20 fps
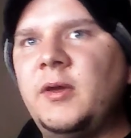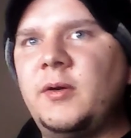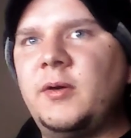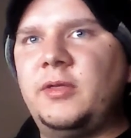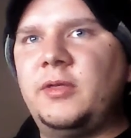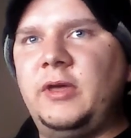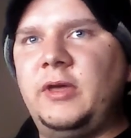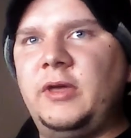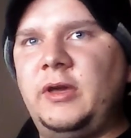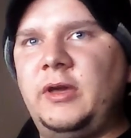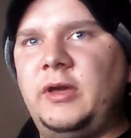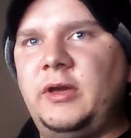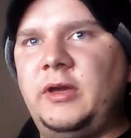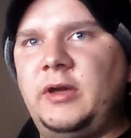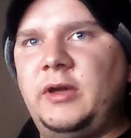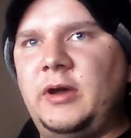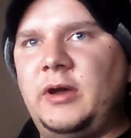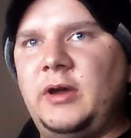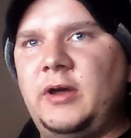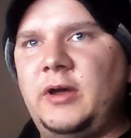
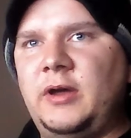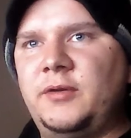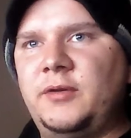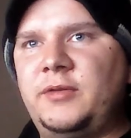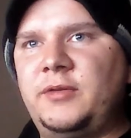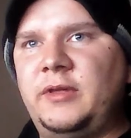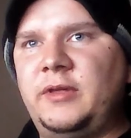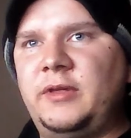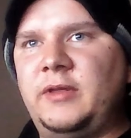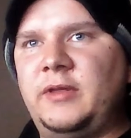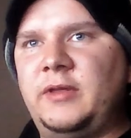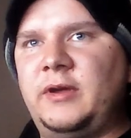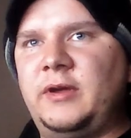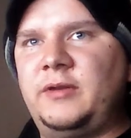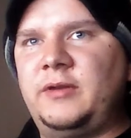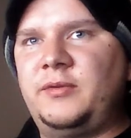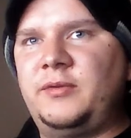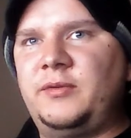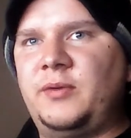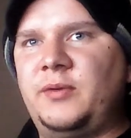The other thing
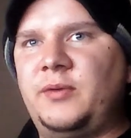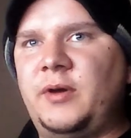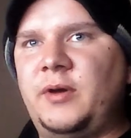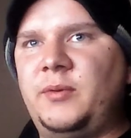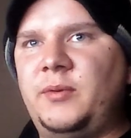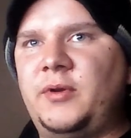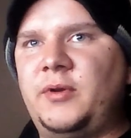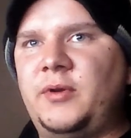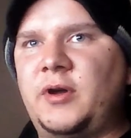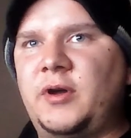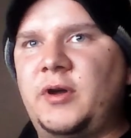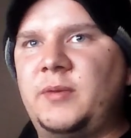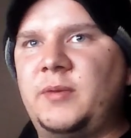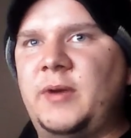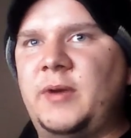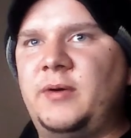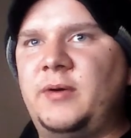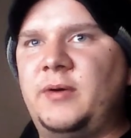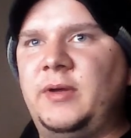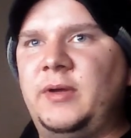that we talk
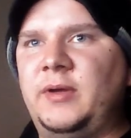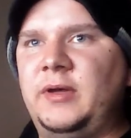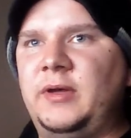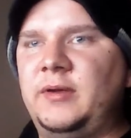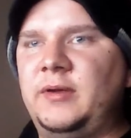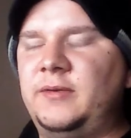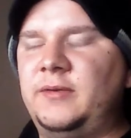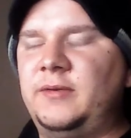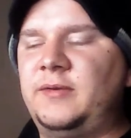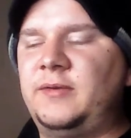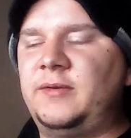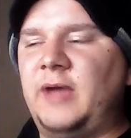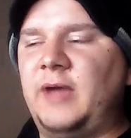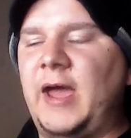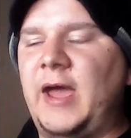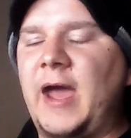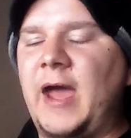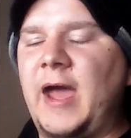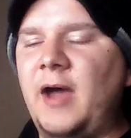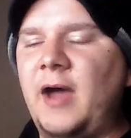about is
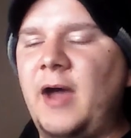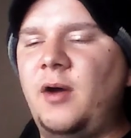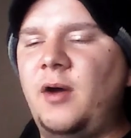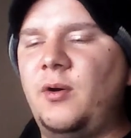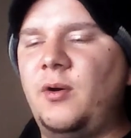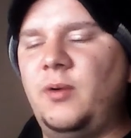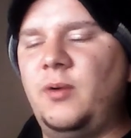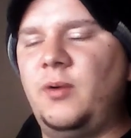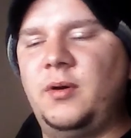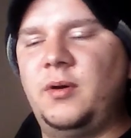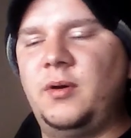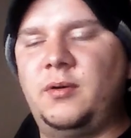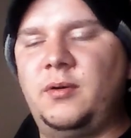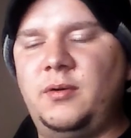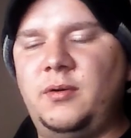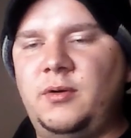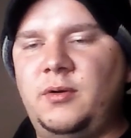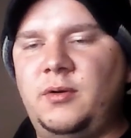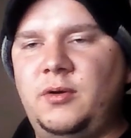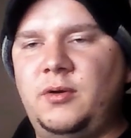how
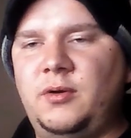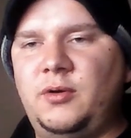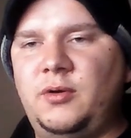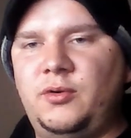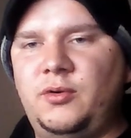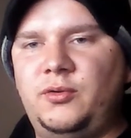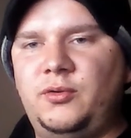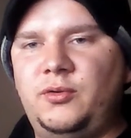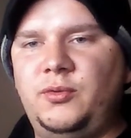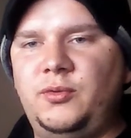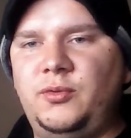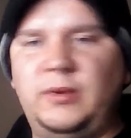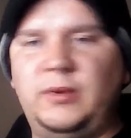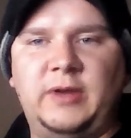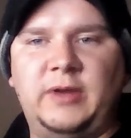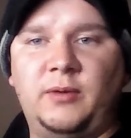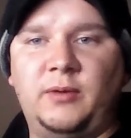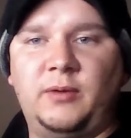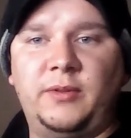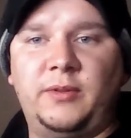do we
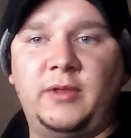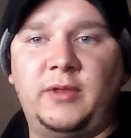tell when the